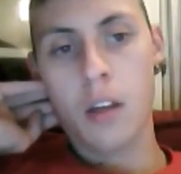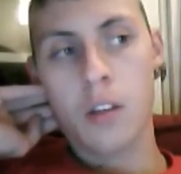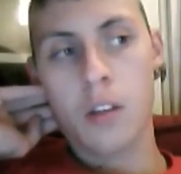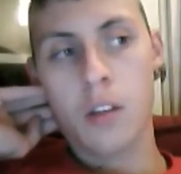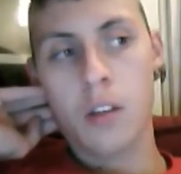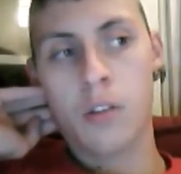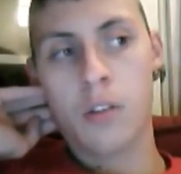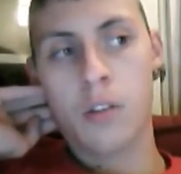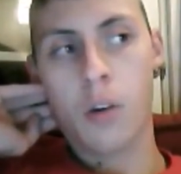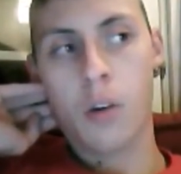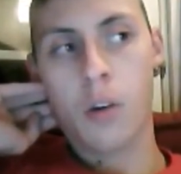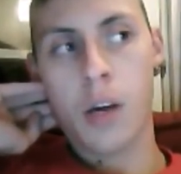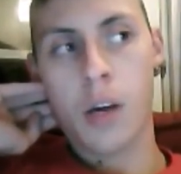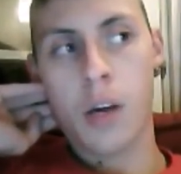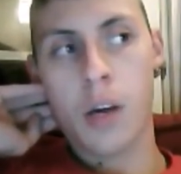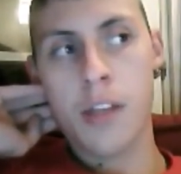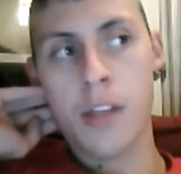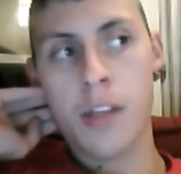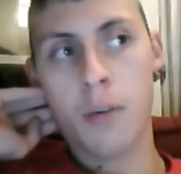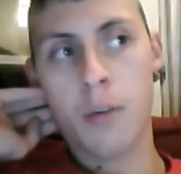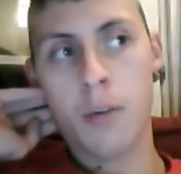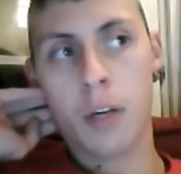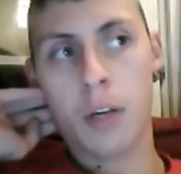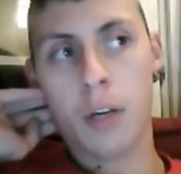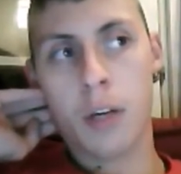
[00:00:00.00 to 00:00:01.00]
So I
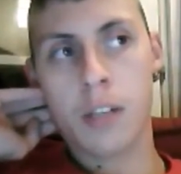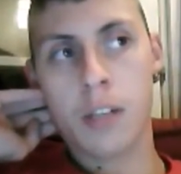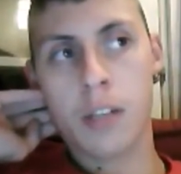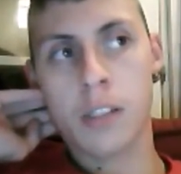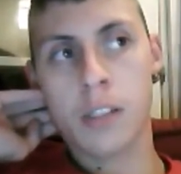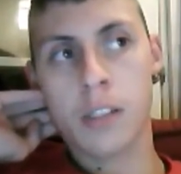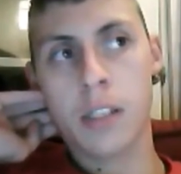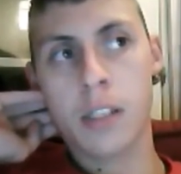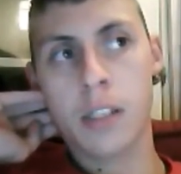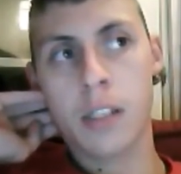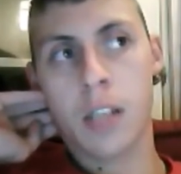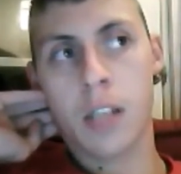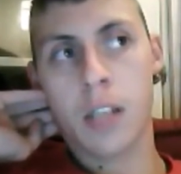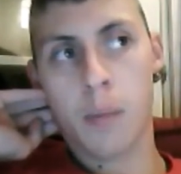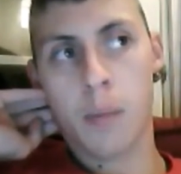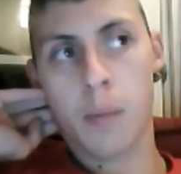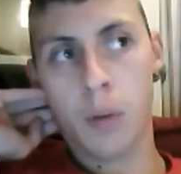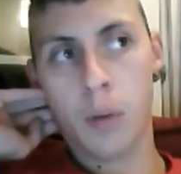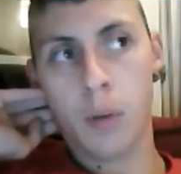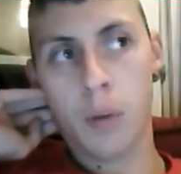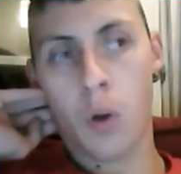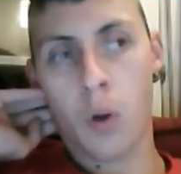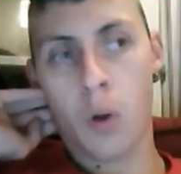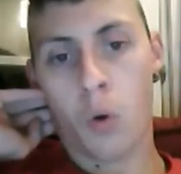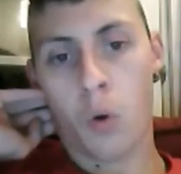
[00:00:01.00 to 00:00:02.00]
think we're going to see a
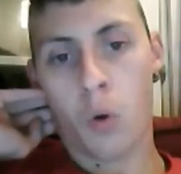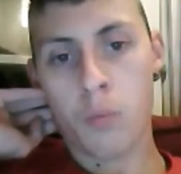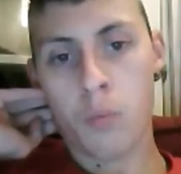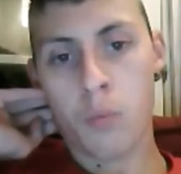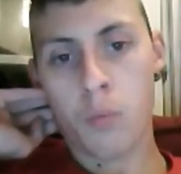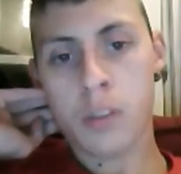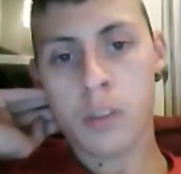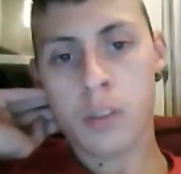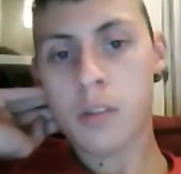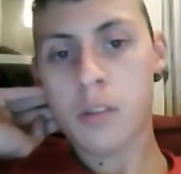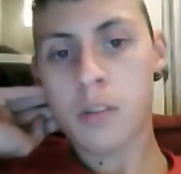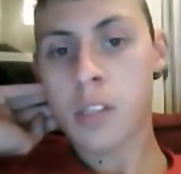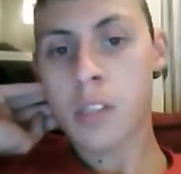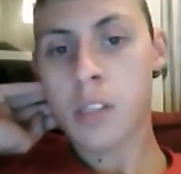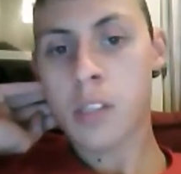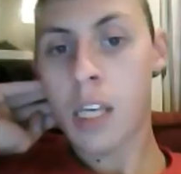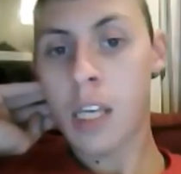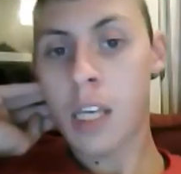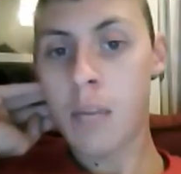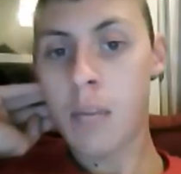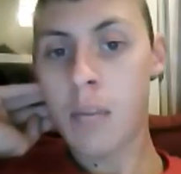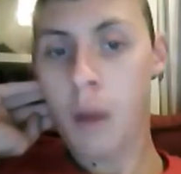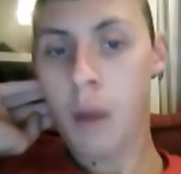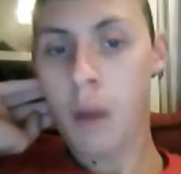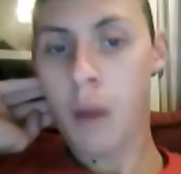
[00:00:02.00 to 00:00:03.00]
couple home
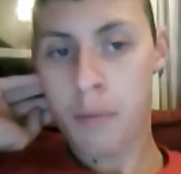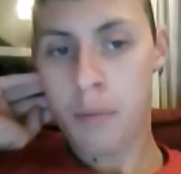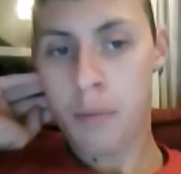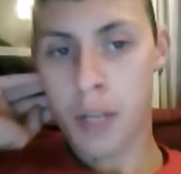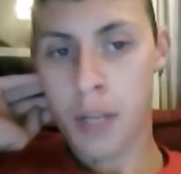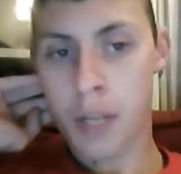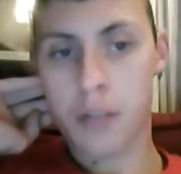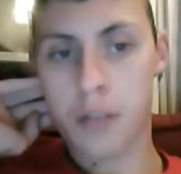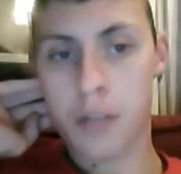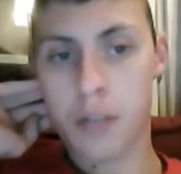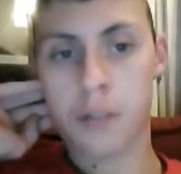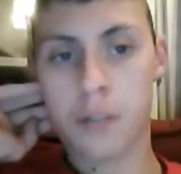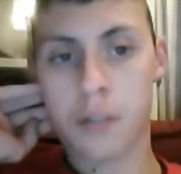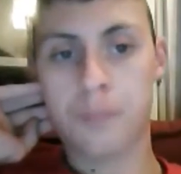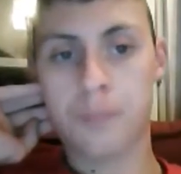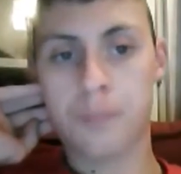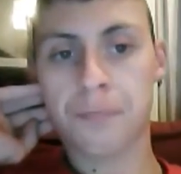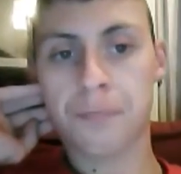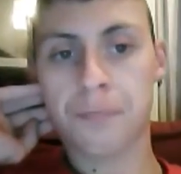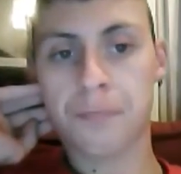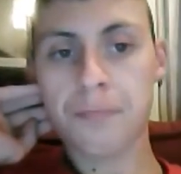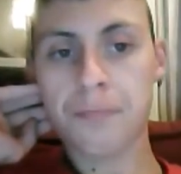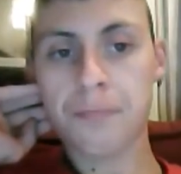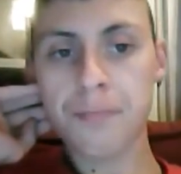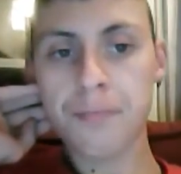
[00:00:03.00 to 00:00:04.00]
team upsets.
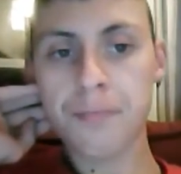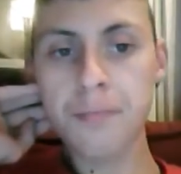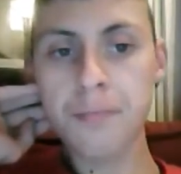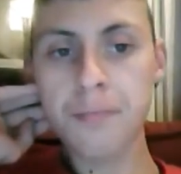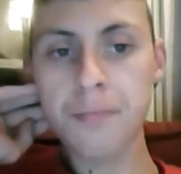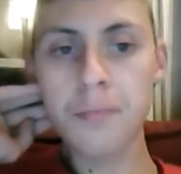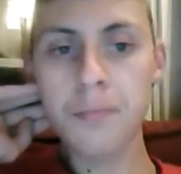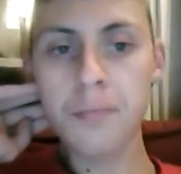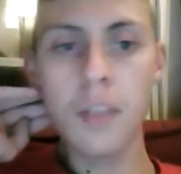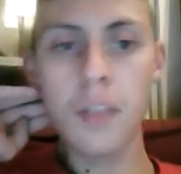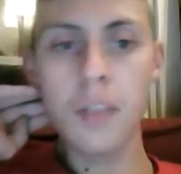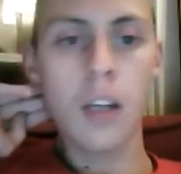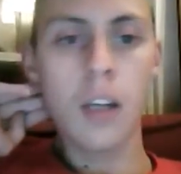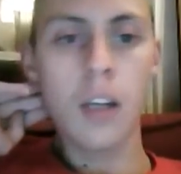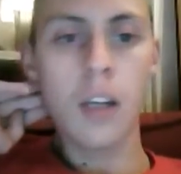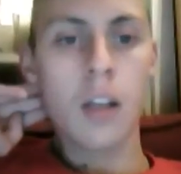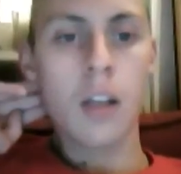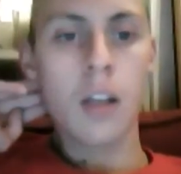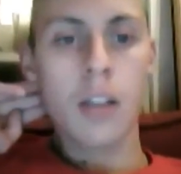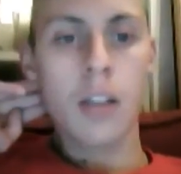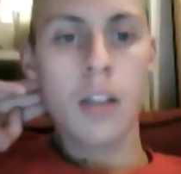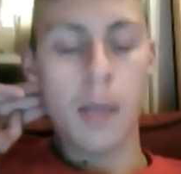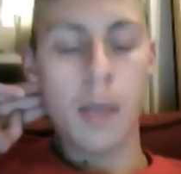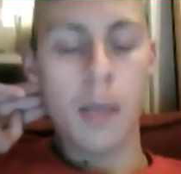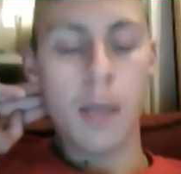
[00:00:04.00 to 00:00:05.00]

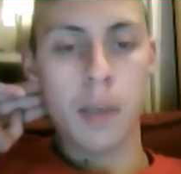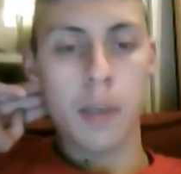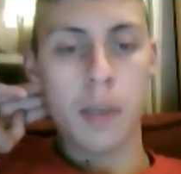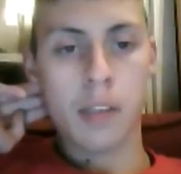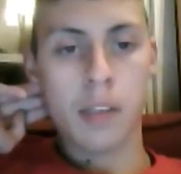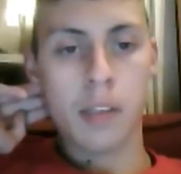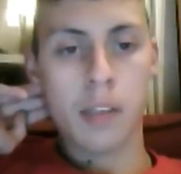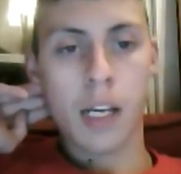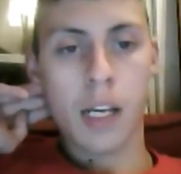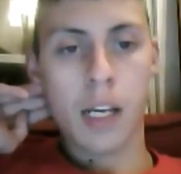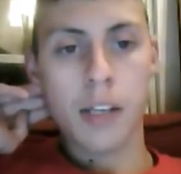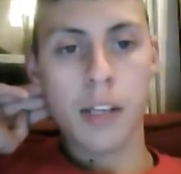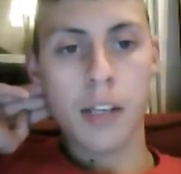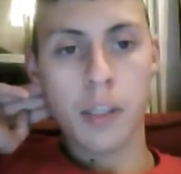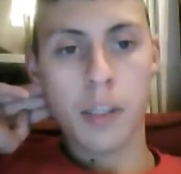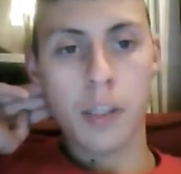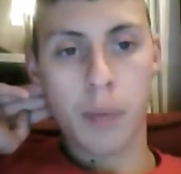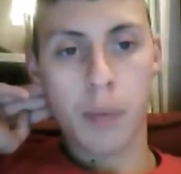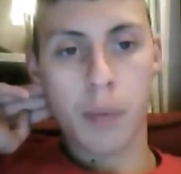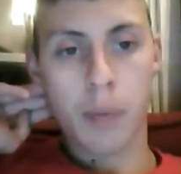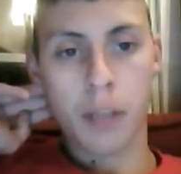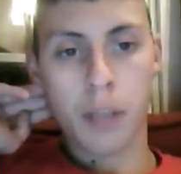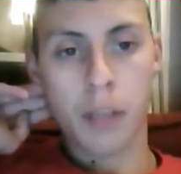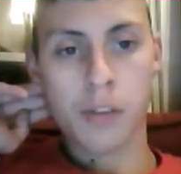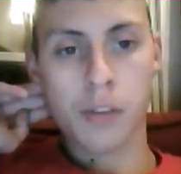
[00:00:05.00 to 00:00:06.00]
That being said, I think the
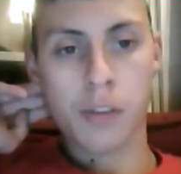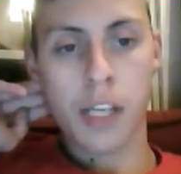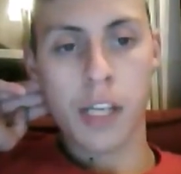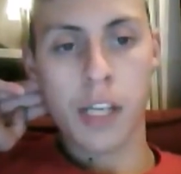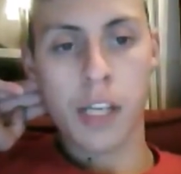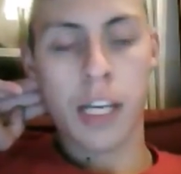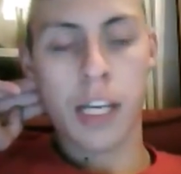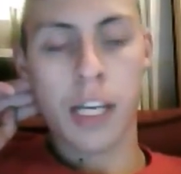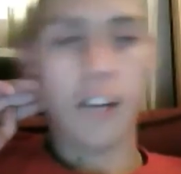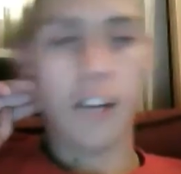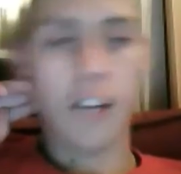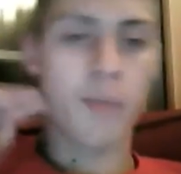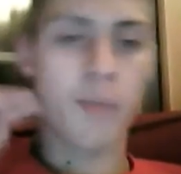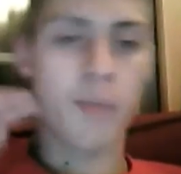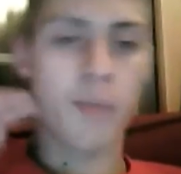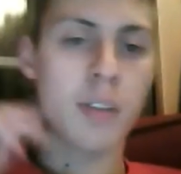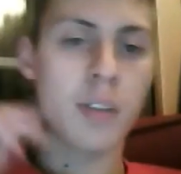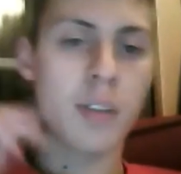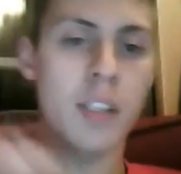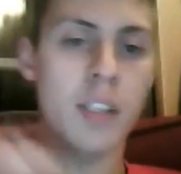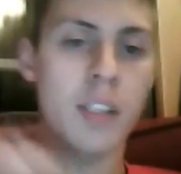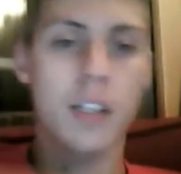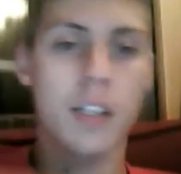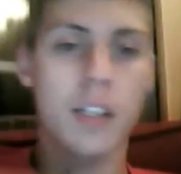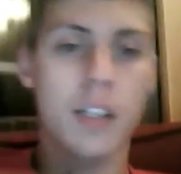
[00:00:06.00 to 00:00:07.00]
Bengals take care of
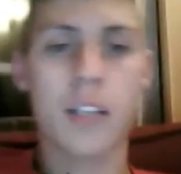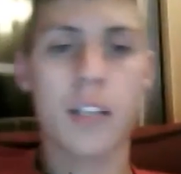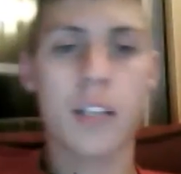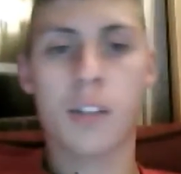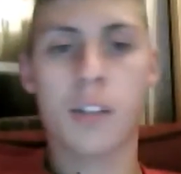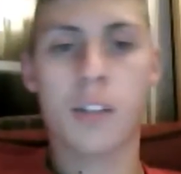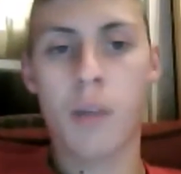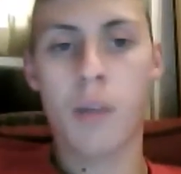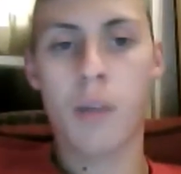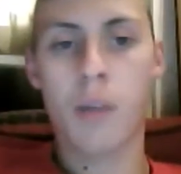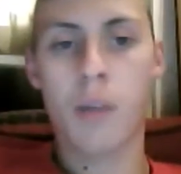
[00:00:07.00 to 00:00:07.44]
business against the